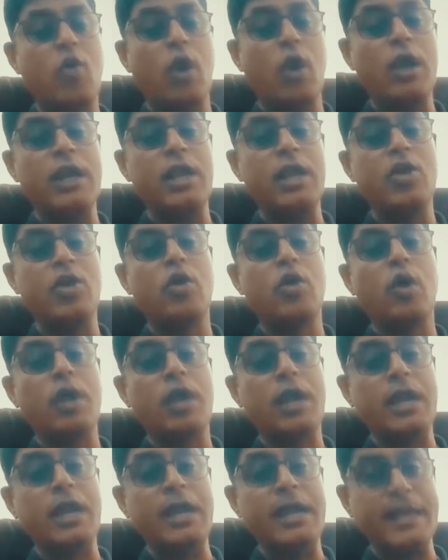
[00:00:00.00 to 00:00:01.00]
you ever asked for a
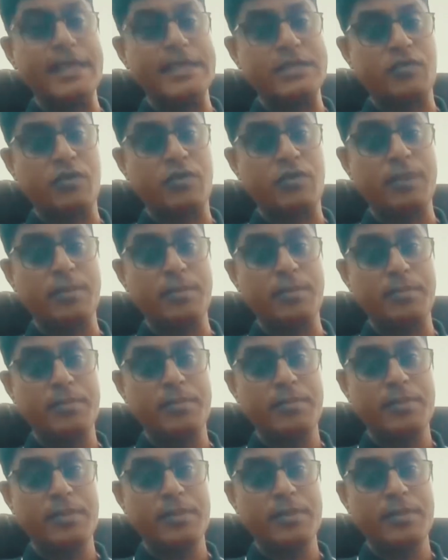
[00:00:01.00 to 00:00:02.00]
quality or quantity
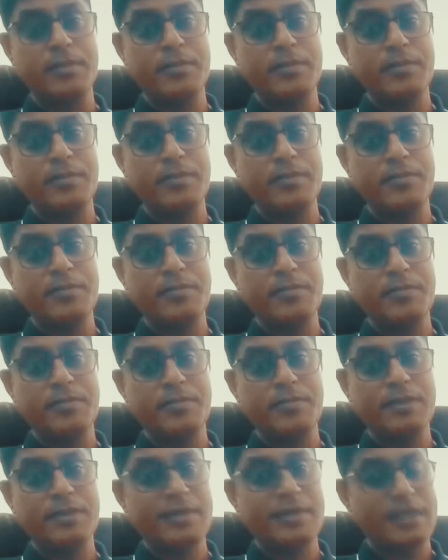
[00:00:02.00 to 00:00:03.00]
test from them?
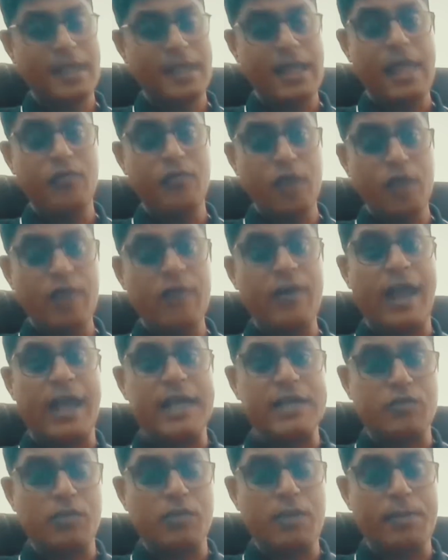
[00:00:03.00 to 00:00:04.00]
No. Have
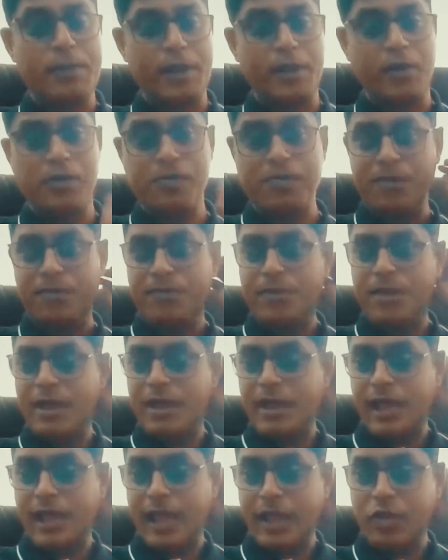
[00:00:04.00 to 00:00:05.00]
you ever asked from a
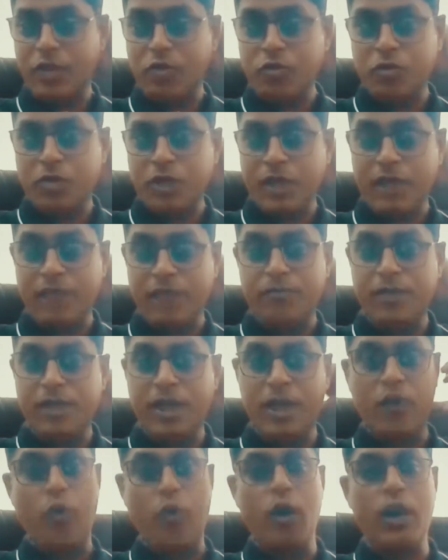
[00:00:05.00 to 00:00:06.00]
petrol pump, can you
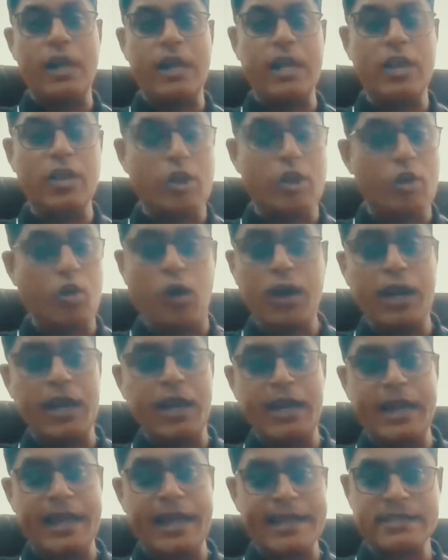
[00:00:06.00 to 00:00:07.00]
give me a quality or
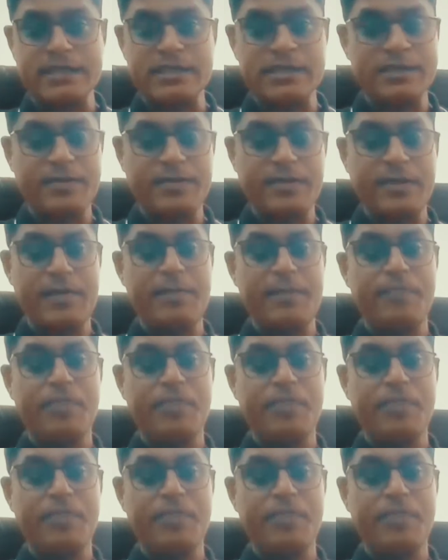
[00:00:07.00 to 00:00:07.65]
quantity test?